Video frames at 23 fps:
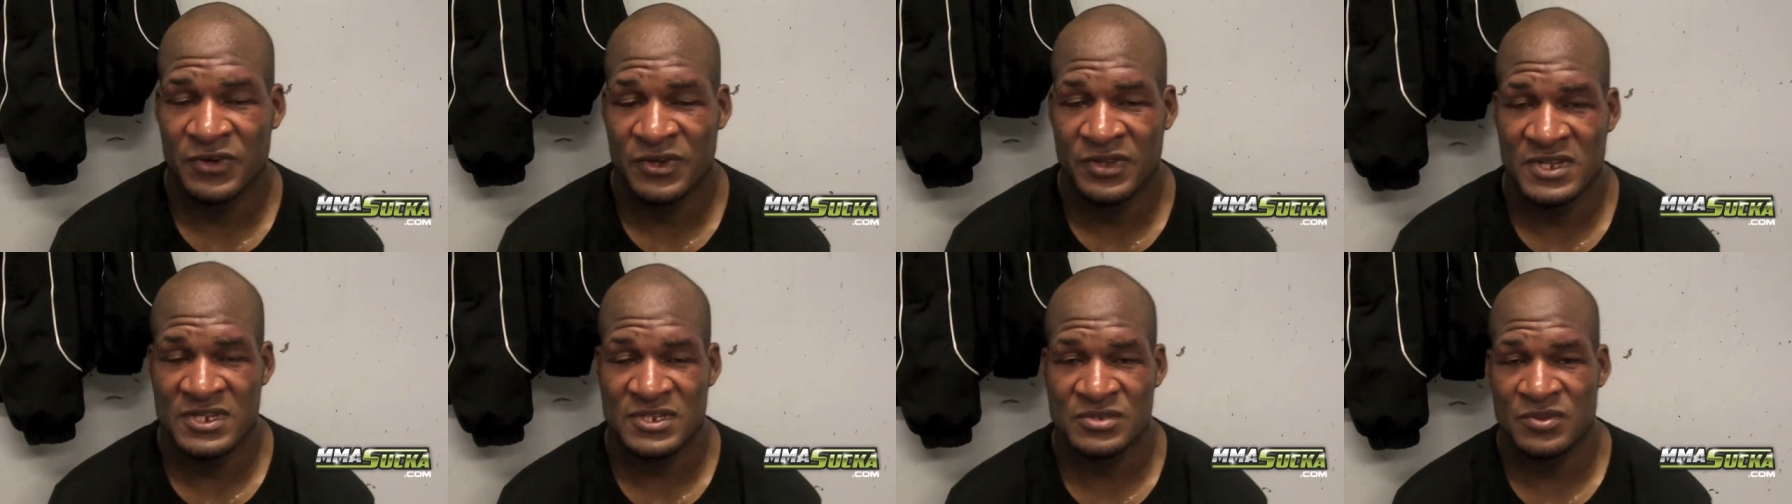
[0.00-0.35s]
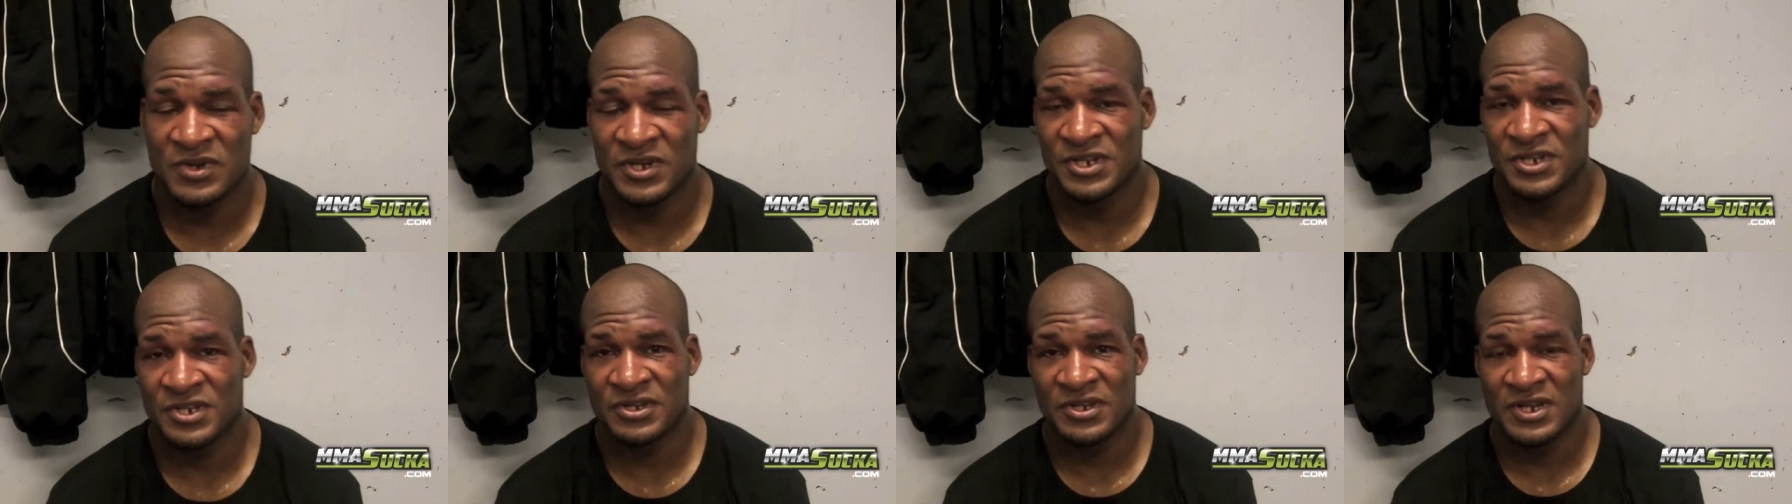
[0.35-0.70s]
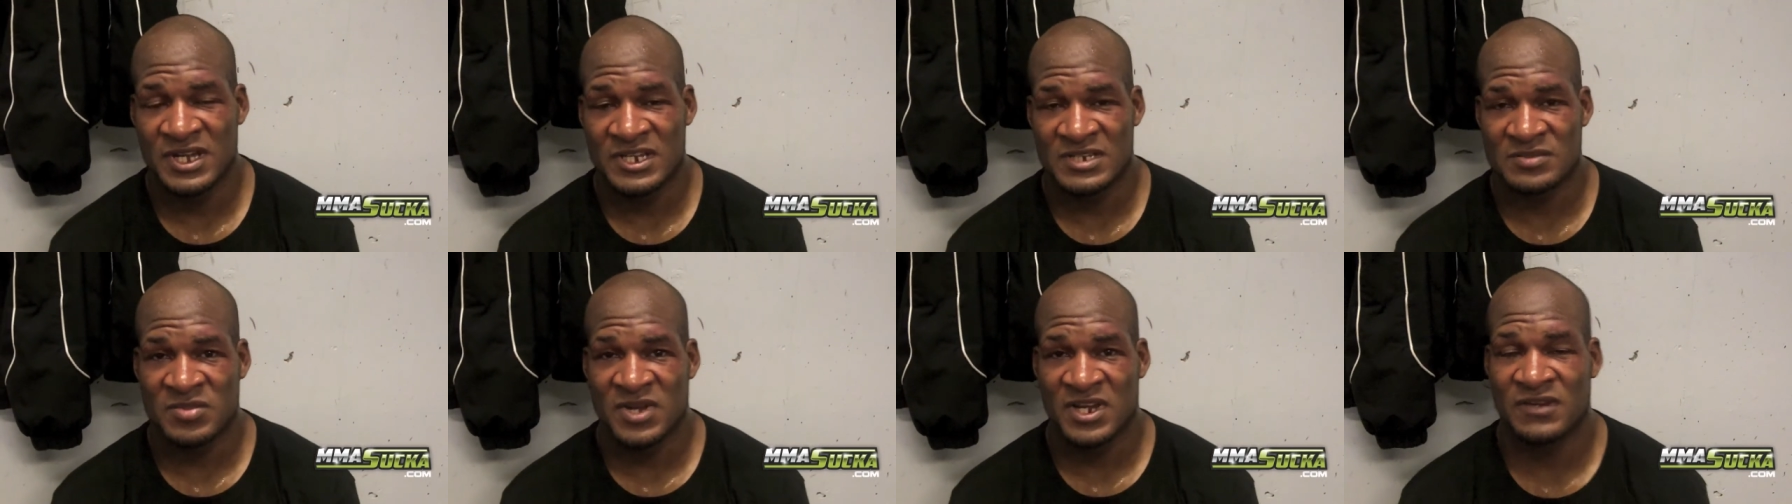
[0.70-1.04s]
For this one, you could
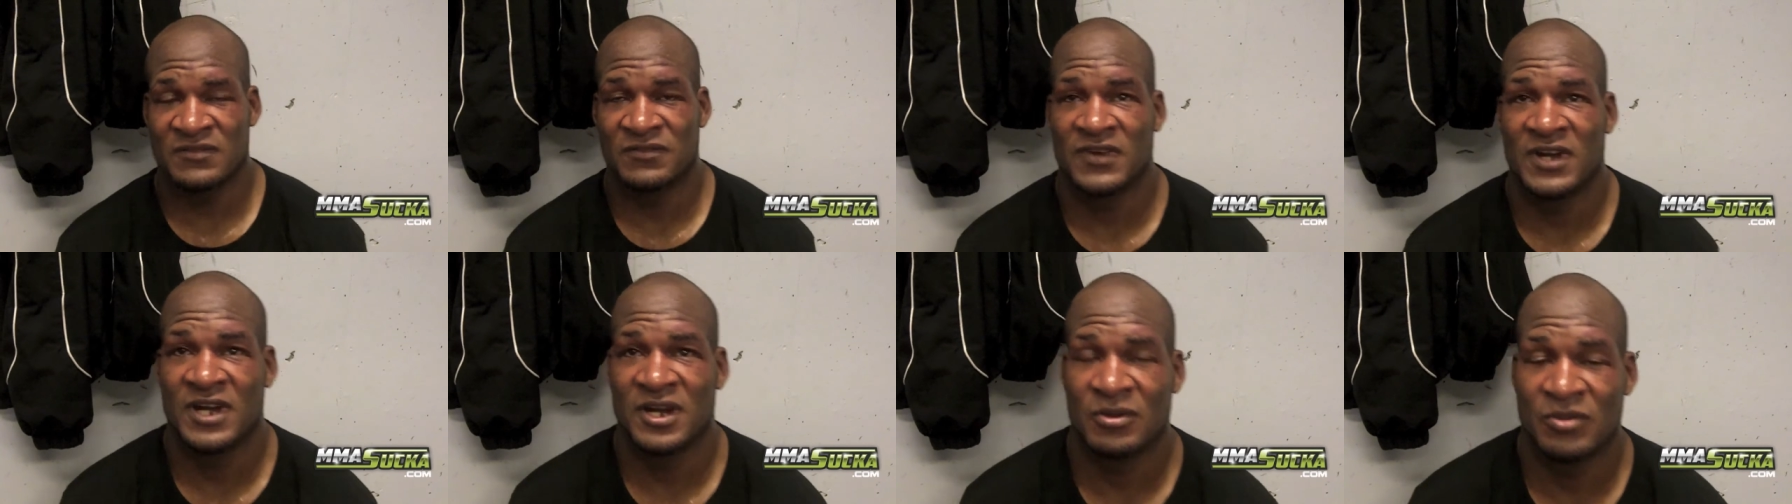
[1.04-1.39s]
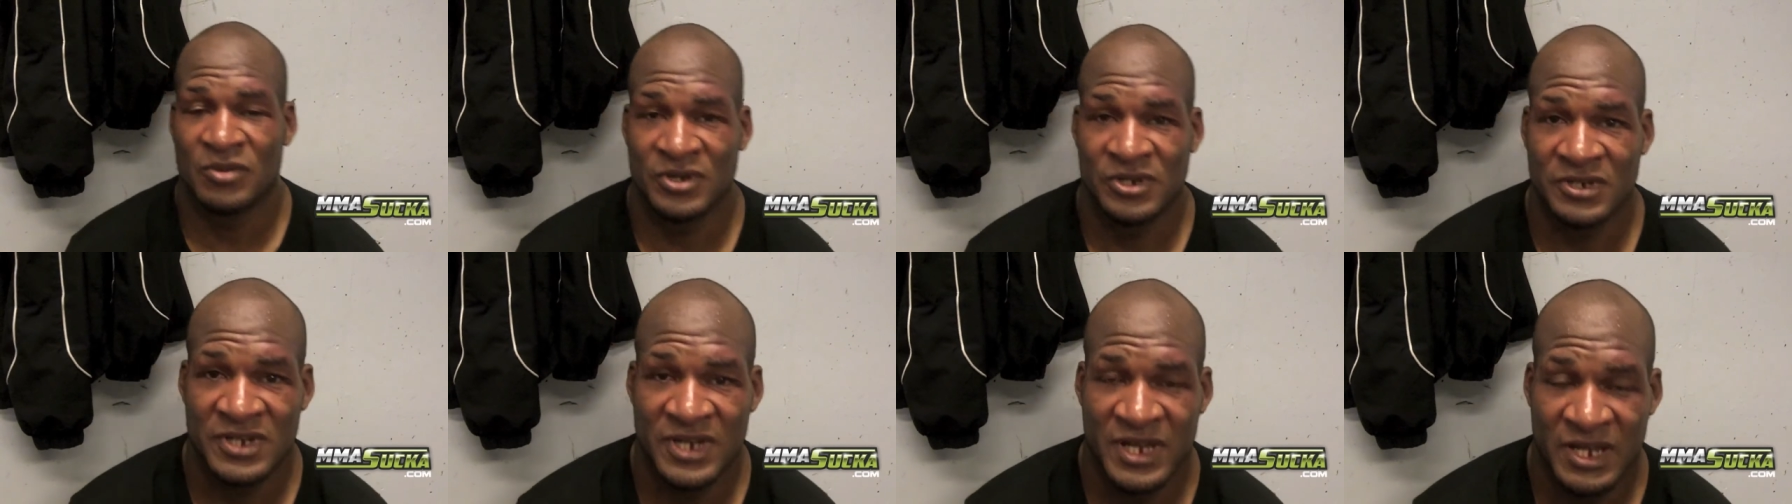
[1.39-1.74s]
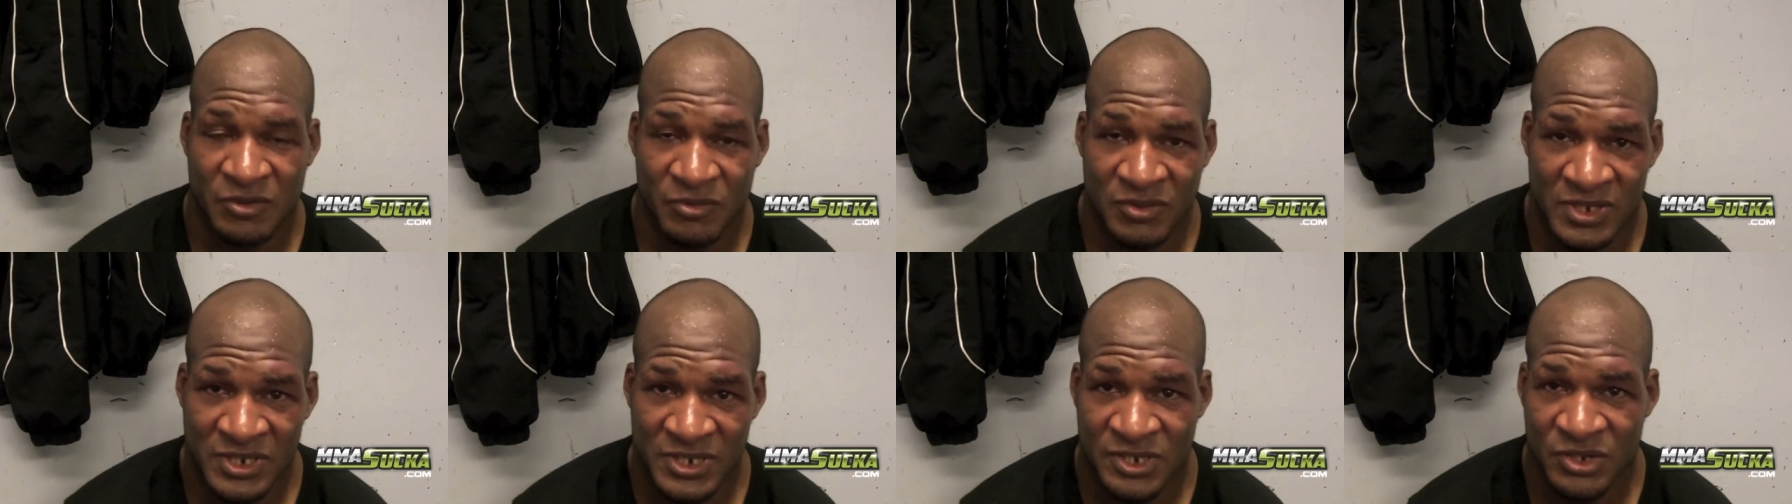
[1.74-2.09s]
expect firework.
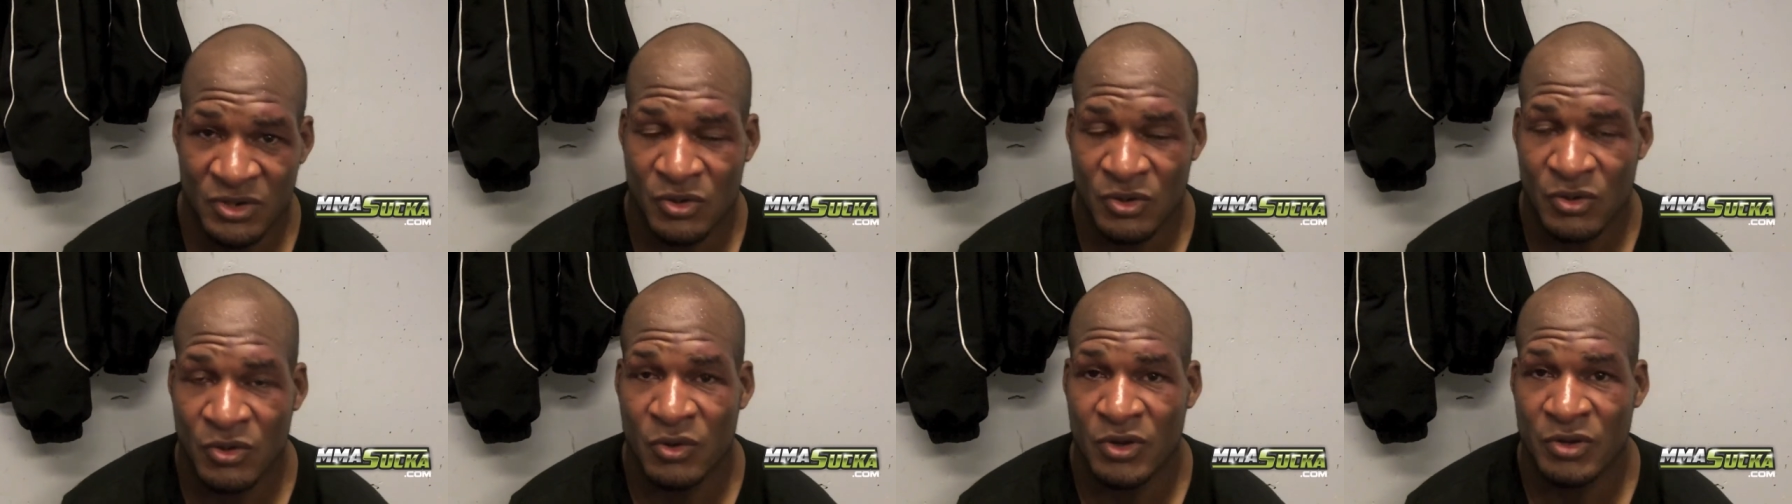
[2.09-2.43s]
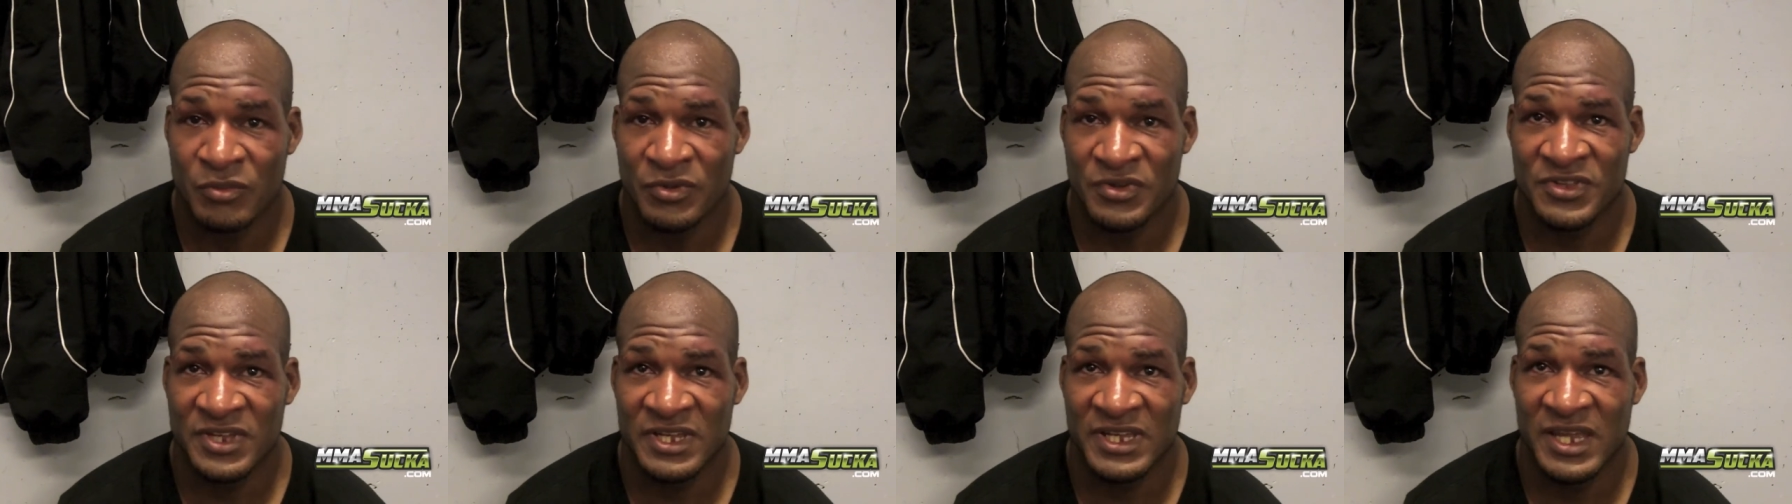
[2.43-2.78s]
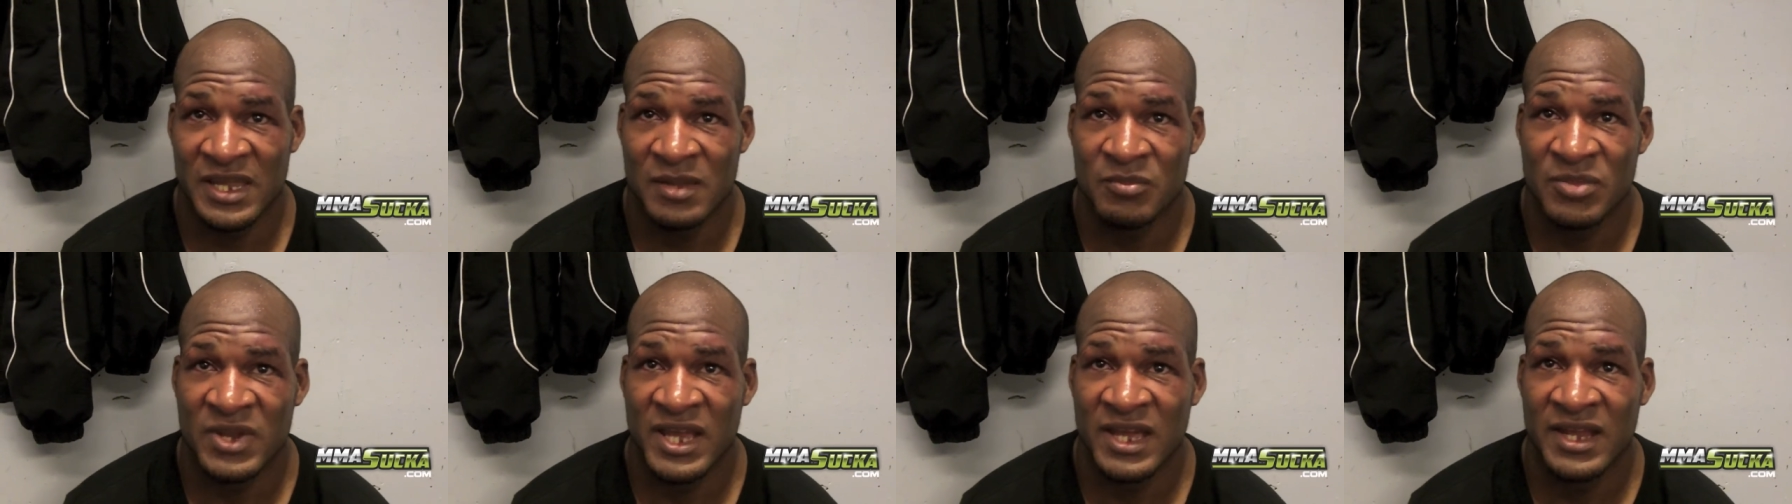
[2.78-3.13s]
I really don't go in with a
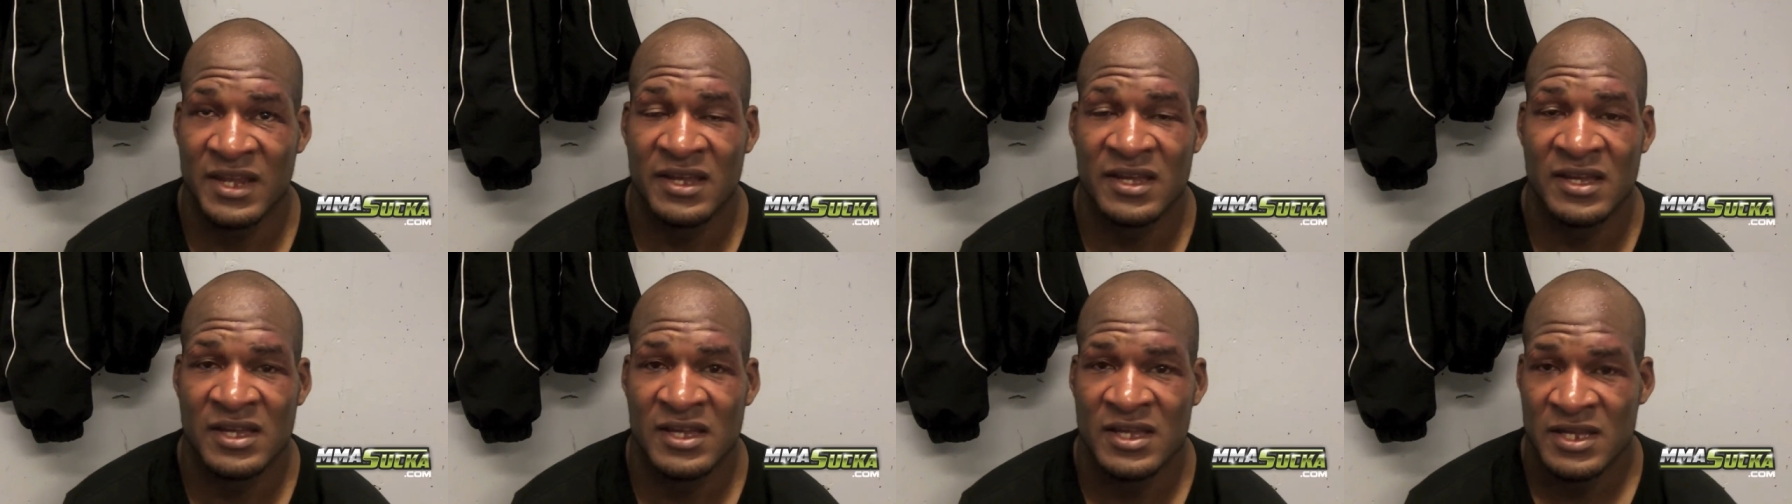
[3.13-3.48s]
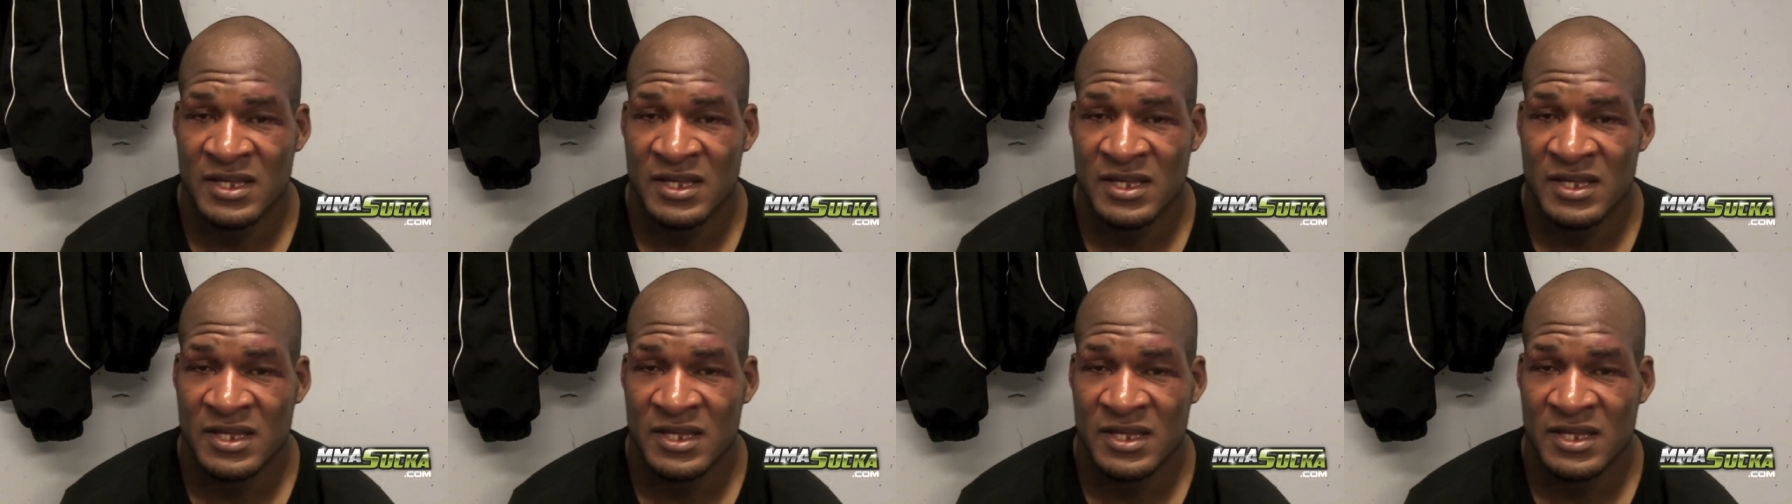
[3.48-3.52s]
game plan.